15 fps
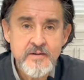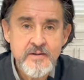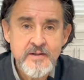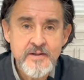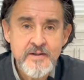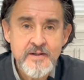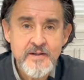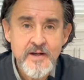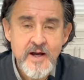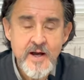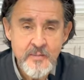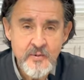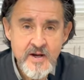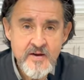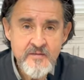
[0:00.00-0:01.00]
Yeah.
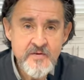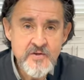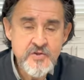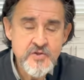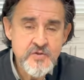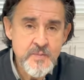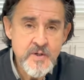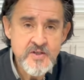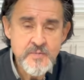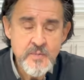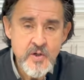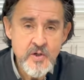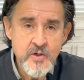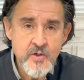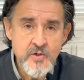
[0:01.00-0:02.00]
I'm Grant Fisher's
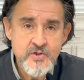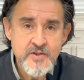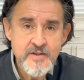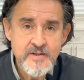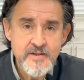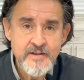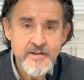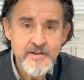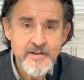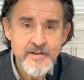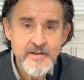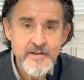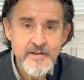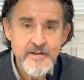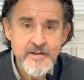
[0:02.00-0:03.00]
baseball coach,
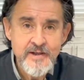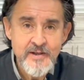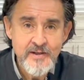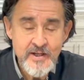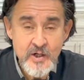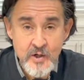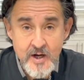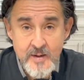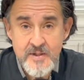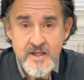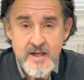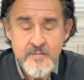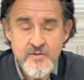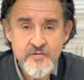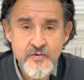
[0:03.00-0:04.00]
and
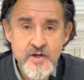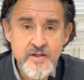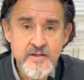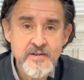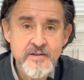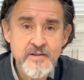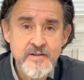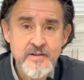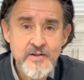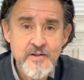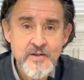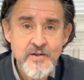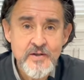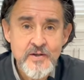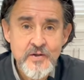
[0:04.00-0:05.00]
later I became his friend.
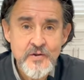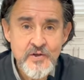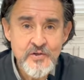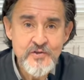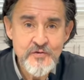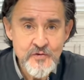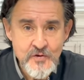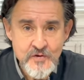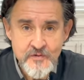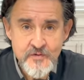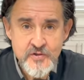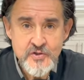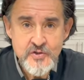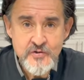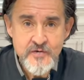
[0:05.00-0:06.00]
This is
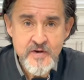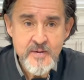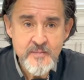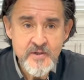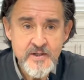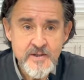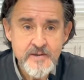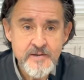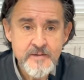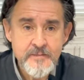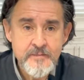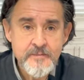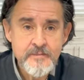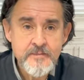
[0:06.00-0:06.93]
for the Fisher family.